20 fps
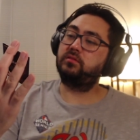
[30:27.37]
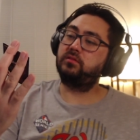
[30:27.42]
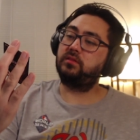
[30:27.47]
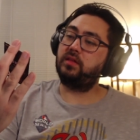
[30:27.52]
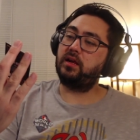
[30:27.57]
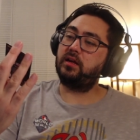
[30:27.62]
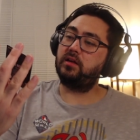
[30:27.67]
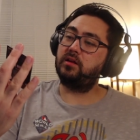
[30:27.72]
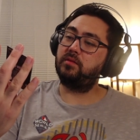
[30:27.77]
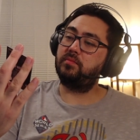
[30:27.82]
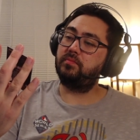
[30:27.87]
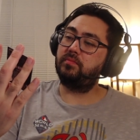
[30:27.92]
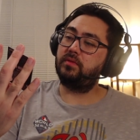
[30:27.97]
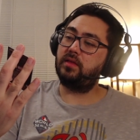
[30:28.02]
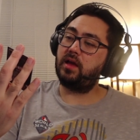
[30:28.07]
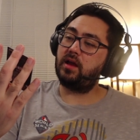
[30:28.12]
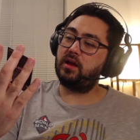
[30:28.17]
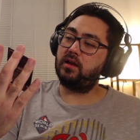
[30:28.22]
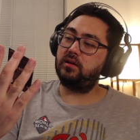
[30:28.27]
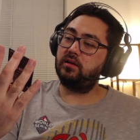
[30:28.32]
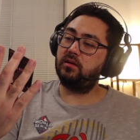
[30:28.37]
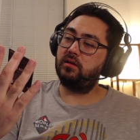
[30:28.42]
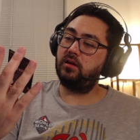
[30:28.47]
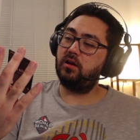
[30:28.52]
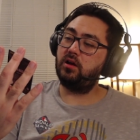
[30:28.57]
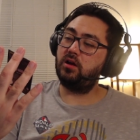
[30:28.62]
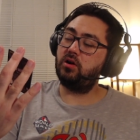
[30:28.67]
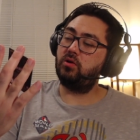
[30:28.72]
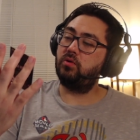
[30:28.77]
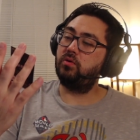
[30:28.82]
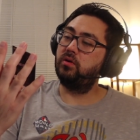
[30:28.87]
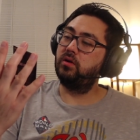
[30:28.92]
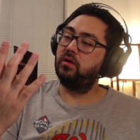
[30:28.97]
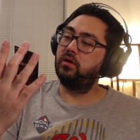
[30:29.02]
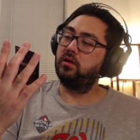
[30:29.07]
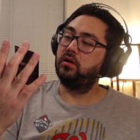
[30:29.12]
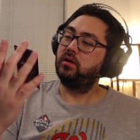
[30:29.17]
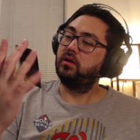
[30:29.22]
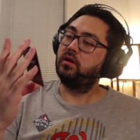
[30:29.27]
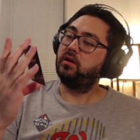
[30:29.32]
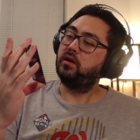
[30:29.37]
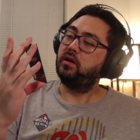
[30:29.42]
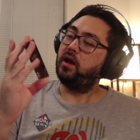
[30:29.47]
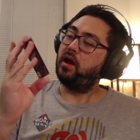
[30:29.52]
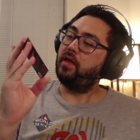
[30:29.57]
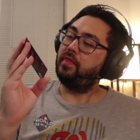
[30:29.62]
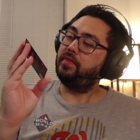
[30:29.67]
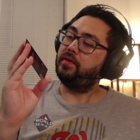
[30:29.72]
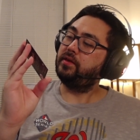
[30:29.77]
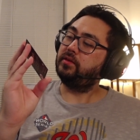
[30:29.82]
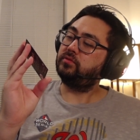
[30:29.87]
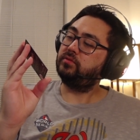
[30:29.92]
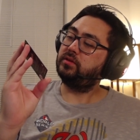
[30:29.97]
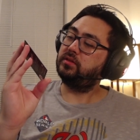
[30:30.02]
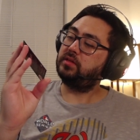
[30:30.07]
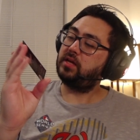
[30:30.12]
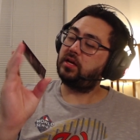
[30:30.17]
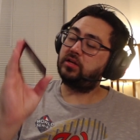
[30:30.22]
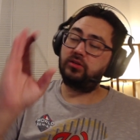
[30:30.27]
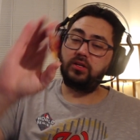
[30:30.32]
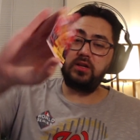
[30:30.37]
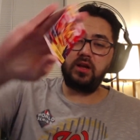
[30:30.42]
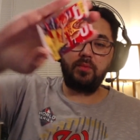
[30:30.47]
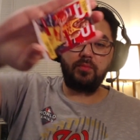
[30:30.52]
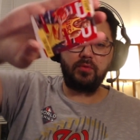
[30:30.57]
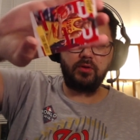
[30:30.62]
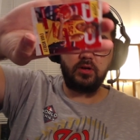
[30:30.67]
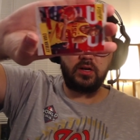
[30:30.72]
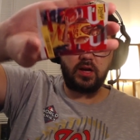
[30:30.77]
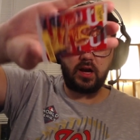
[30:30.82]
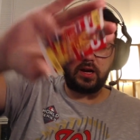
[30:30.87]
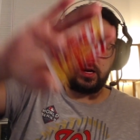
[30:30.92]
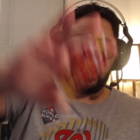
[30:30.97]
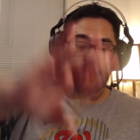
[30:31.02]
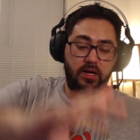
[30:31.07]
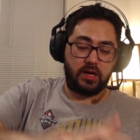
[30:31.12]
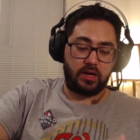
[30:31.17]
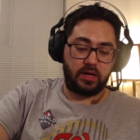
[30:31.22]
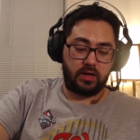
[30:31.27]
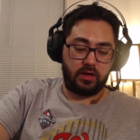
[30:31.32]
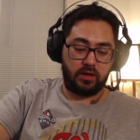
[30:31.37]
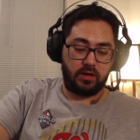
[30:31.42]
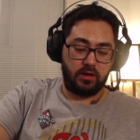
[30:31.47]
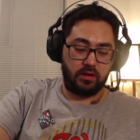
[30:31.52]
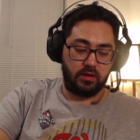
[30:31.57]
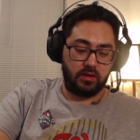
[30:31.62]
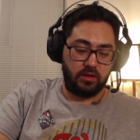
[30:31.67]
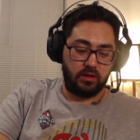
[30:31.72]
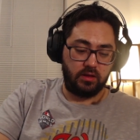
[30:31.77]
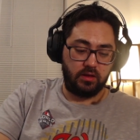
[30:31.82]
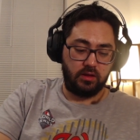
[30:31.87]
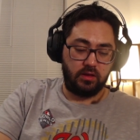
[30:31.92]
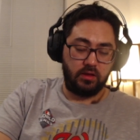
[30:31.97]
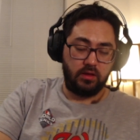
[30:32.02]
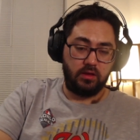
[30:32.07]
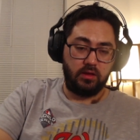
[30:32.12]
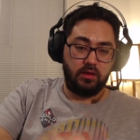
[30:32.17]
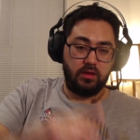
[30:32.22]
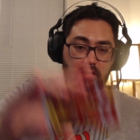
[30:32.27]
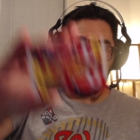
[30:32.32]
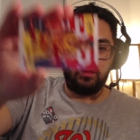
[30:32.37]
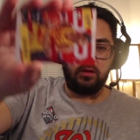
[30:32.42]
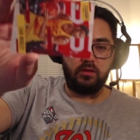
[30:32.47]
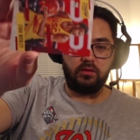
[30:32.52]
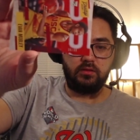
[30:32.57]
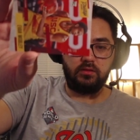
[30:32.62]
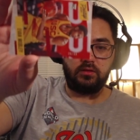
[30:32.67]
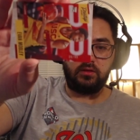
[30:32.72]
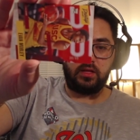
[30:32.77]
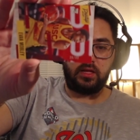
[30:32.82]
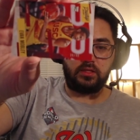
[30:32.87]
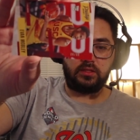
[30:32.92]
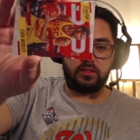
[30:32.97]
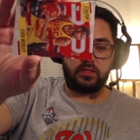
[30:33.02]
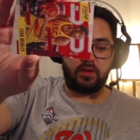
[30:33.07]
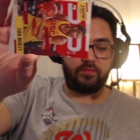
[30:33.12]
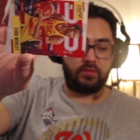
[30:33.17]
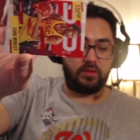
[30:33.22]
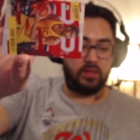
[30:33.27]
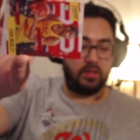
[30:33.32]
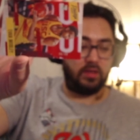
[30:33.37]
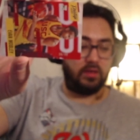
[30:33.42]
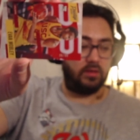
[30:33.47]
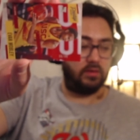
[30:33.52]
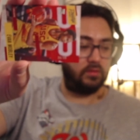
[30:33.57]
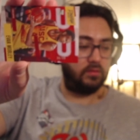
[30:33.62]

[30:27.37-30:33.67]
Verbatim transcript: That could, oh! And this one is actually numbered to 99. So that's definitely